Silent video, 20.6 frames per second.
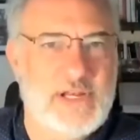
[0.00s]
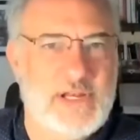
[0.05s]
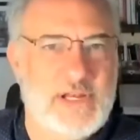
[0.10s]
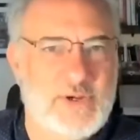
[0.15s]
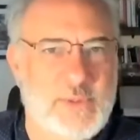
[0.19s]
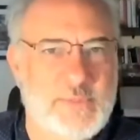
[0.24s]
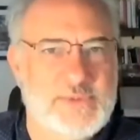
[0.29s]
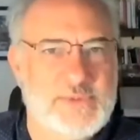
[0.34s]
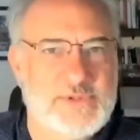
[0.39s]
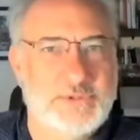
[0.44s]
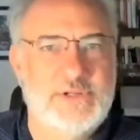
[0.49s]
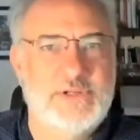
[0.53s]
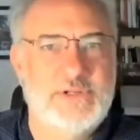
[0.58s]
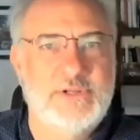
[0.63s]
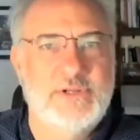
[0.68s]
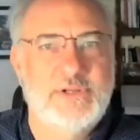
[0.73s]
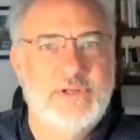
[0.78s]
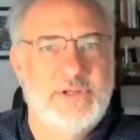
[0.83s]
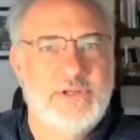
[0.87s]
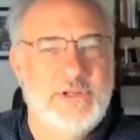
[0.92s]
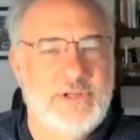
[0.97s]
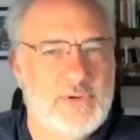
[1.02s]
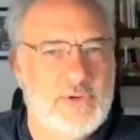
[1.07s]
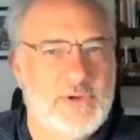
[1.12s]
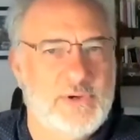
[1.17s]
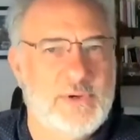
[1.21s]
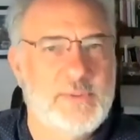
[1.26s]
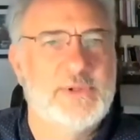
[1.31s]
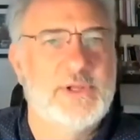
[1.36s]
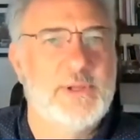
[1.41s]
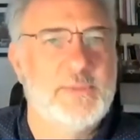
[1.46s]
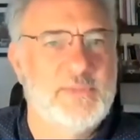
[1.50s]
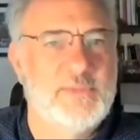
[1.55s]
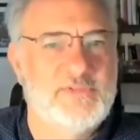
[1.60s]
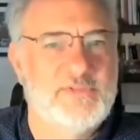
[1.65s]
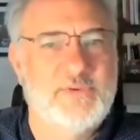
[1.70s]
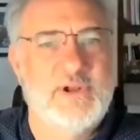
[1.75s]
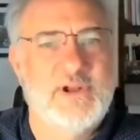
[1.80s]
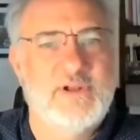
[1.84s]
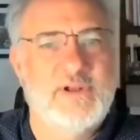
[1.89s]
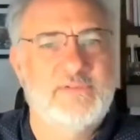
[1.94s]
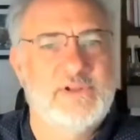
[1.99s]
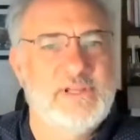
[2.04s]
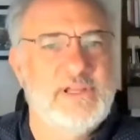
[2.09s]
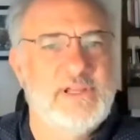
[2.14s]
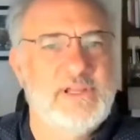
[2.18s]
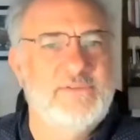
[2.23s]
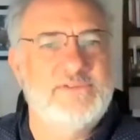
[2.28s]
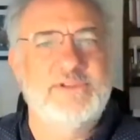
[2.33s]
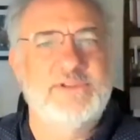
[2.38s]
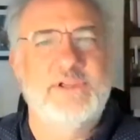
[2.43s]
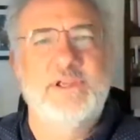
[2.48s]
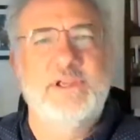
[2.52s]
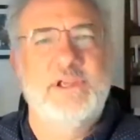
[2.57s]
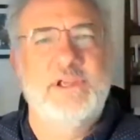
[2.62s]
encryption, you know, encrypting it before it ever leaves,